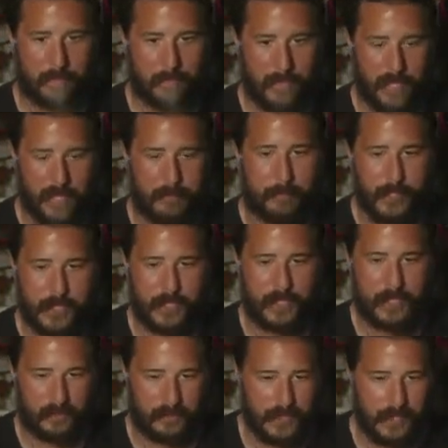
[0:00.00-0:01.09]
I appreciate
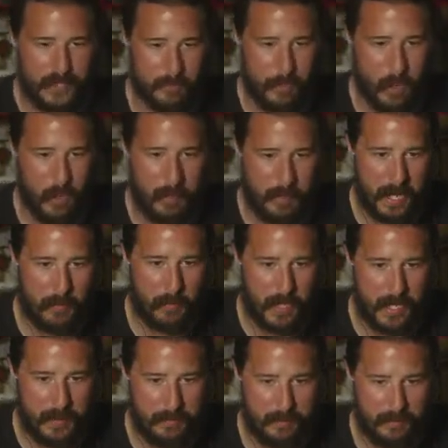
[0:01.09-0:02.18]
they're getting the ball my
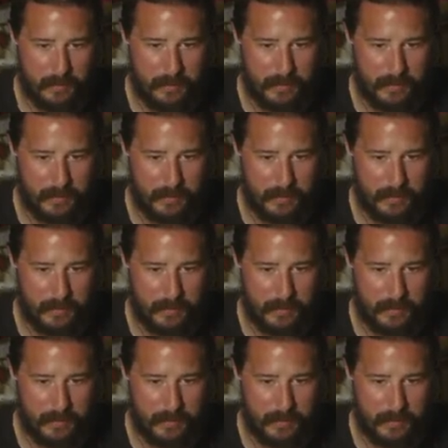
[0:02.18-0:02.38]
way, but